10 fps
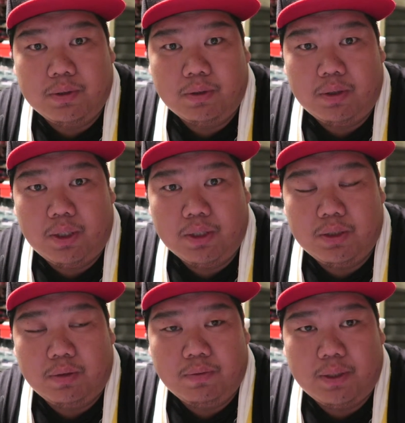just gonna
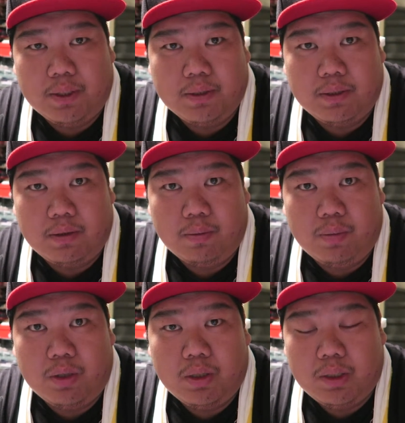catch that with the cousin and the
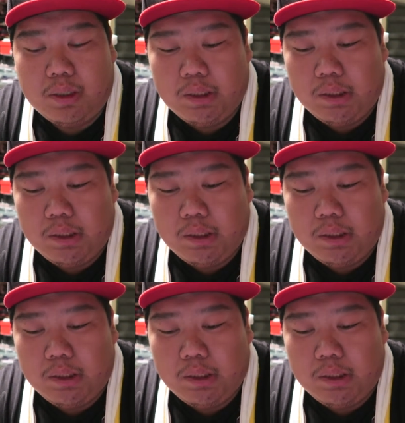brother.